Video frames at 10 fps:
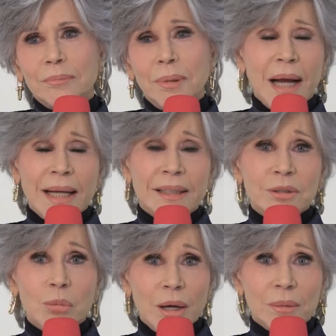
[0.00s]
but I
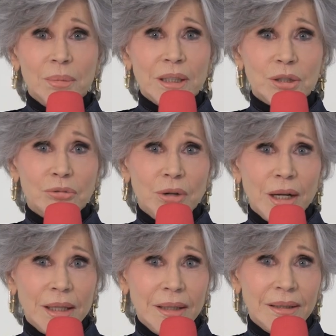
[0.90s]
did want to be his
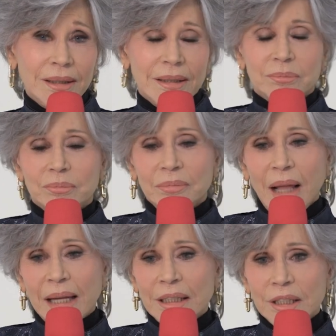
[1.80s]
friend.
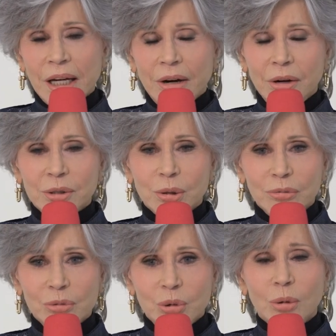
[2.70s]
And his character
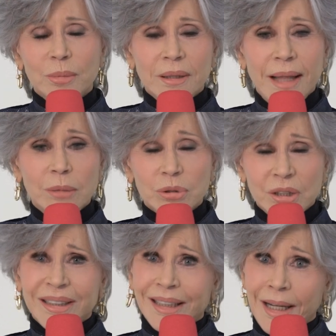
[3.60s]
of Norman, that
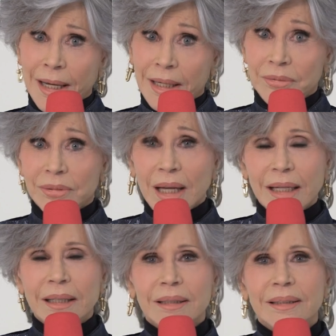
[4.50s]
was kind of
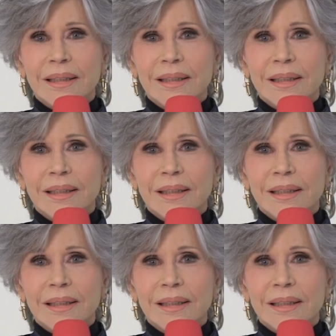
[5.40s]
like